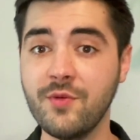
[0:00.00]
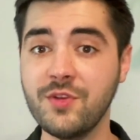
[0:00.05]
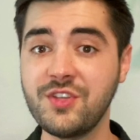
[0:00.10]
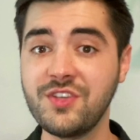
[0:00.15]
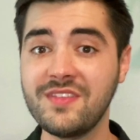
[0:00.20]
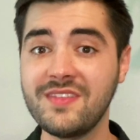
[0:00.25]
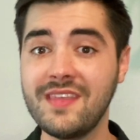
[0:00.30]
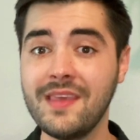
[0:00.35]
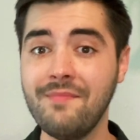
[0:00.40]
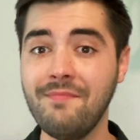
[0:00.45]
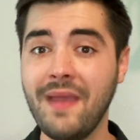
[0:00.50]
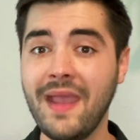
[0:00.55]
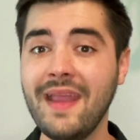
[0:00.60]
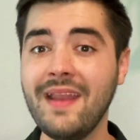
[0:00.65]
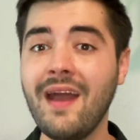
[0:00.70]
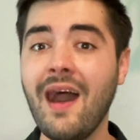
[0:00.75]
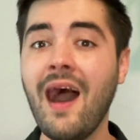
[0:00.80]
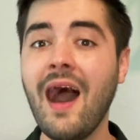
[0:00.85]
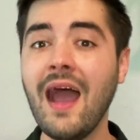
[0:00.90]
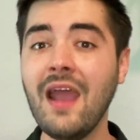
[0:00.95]
which is the
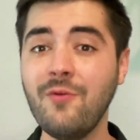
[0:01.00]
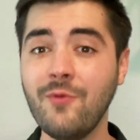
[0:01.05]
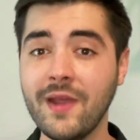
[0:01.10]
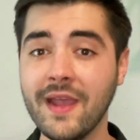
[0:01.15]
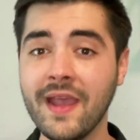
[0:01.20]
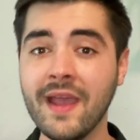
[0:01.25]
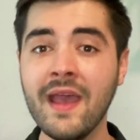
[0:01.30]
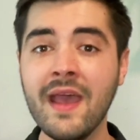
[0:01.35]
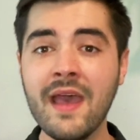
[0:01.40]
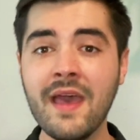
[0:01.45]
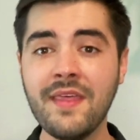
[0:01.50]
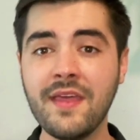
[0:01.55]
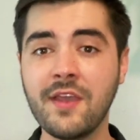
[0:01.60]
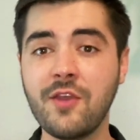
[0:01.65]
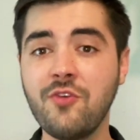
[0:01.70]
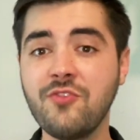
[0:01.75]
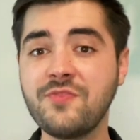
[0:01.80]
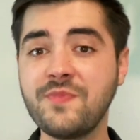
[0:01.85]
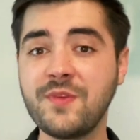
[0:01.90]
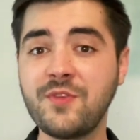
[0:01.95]
main highway
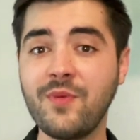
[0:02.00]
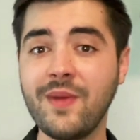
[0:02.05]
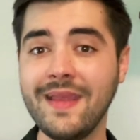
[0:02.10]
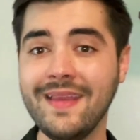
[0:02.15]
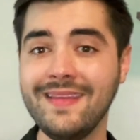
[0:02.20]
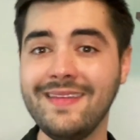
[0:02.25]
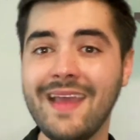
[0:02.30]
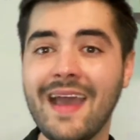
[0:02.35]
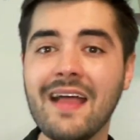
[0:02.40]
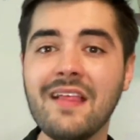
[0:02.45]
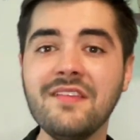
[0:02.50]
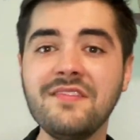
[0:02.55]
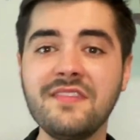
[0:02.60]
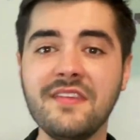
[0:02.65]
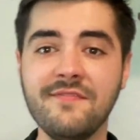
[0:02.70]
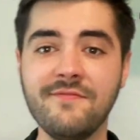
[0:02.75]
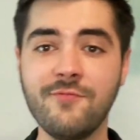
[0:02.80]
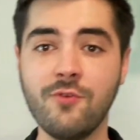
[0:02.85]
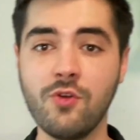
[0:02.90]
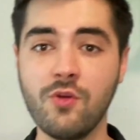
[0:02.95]
that goes between
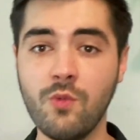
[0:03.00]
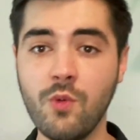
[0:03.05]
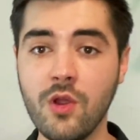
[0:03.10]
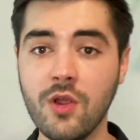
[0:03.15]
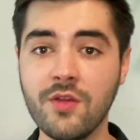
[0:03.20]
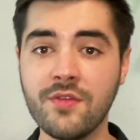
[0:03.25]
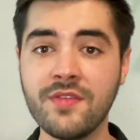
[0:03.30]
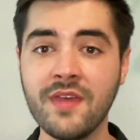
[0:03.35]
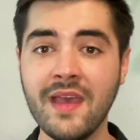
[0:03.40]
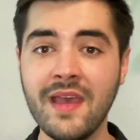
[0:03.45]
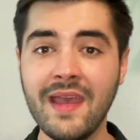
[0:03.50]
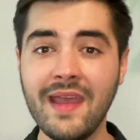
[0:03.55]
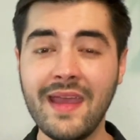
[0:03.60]
Dallas and Fort Worth,